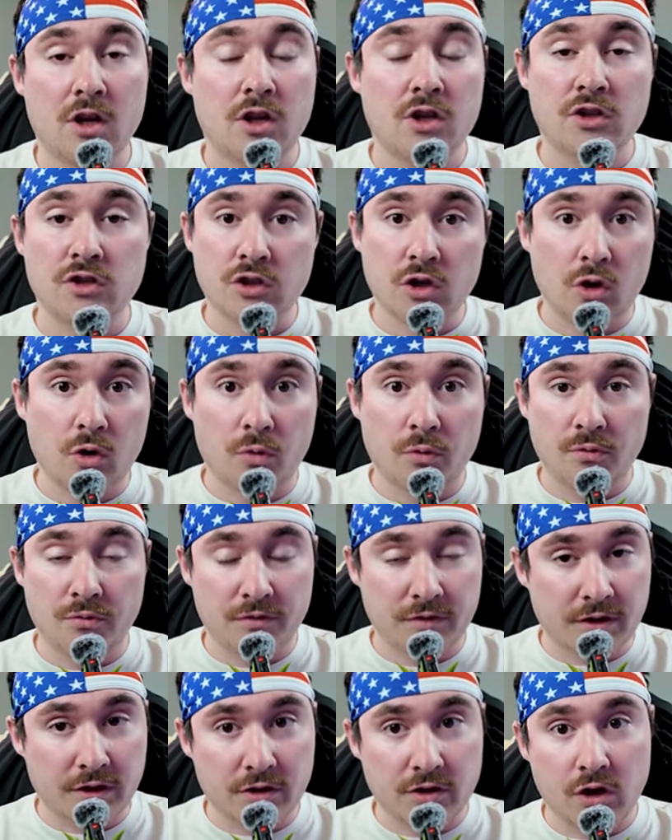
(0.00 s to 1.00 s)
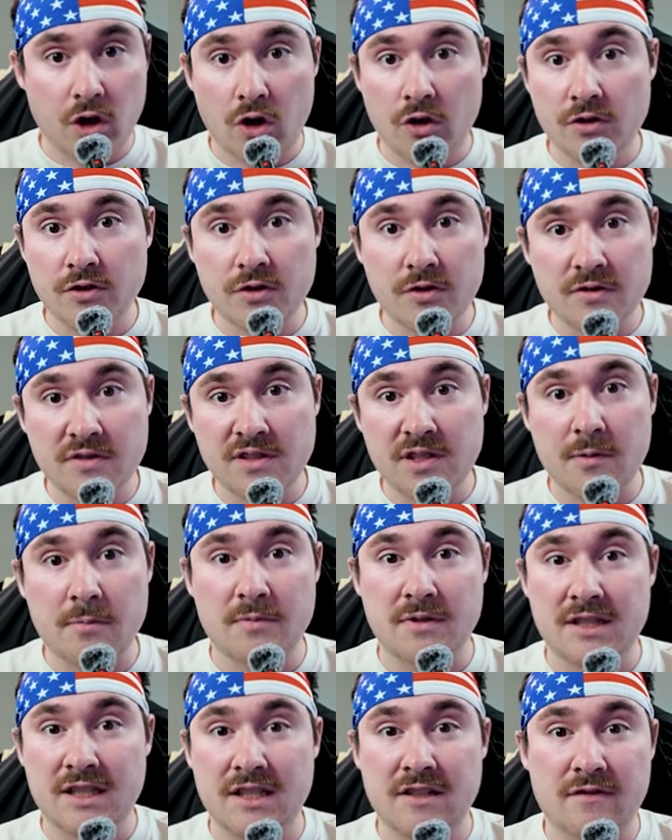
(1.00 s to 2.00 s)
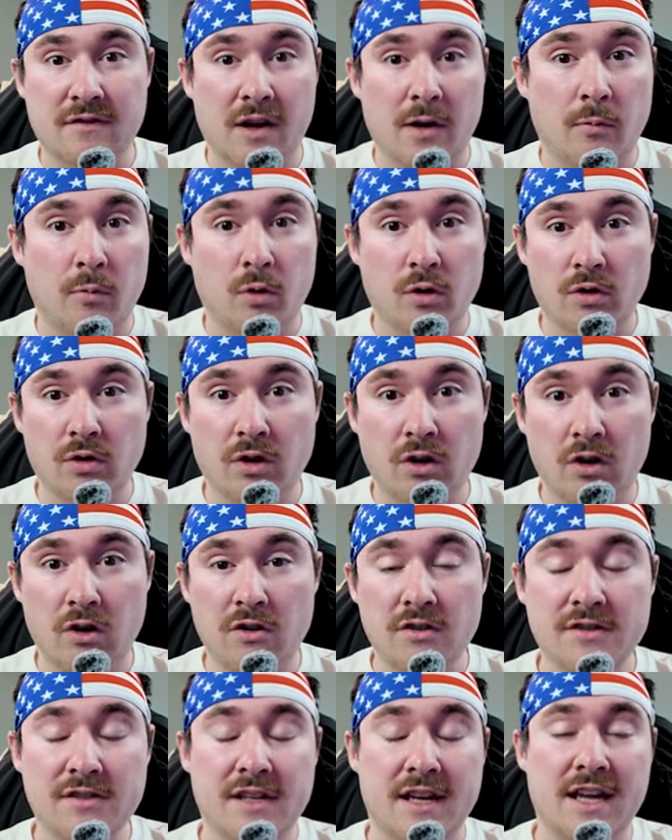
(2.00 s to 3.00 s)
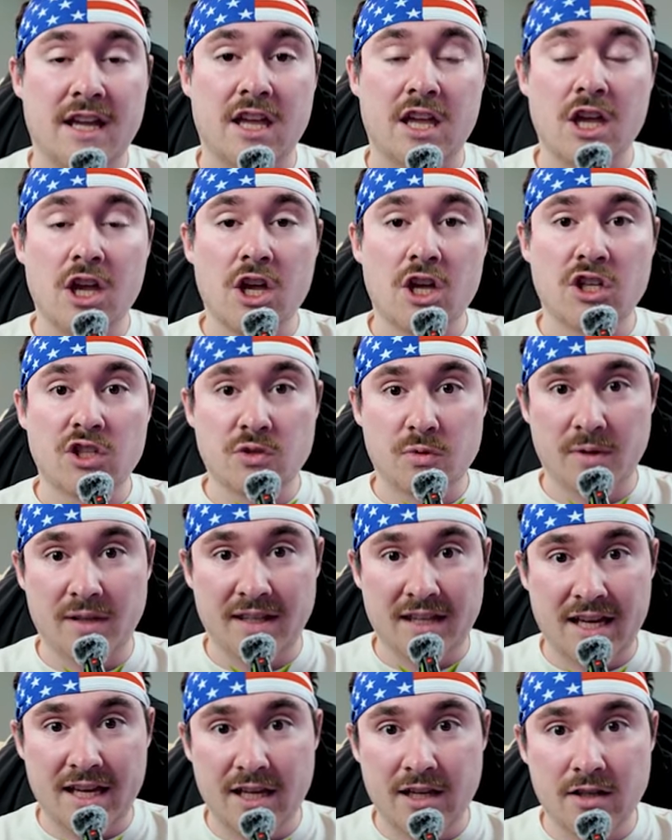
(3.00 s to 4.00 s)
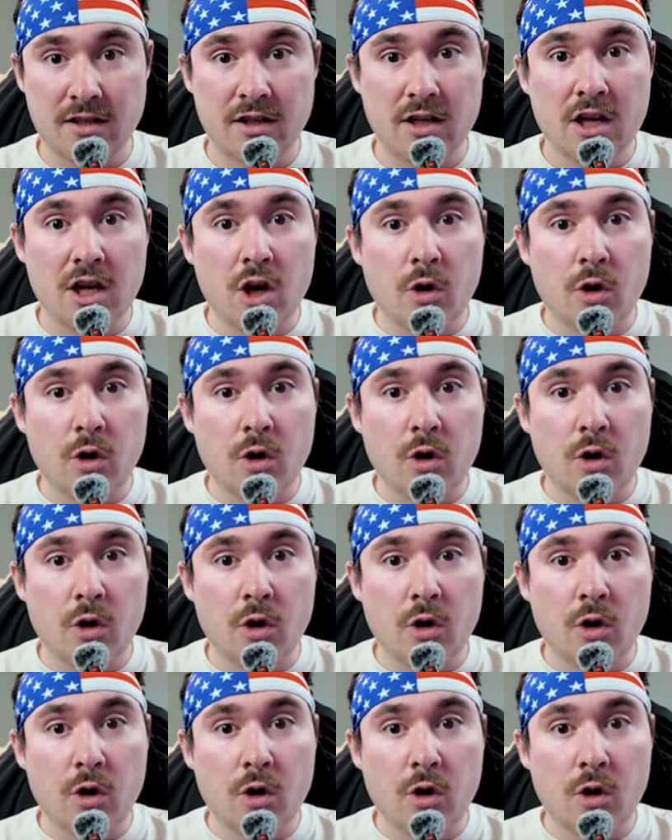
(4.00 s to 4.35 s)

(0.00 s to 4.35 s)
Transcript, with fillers: So there's also some DeFi protocols like Suiland.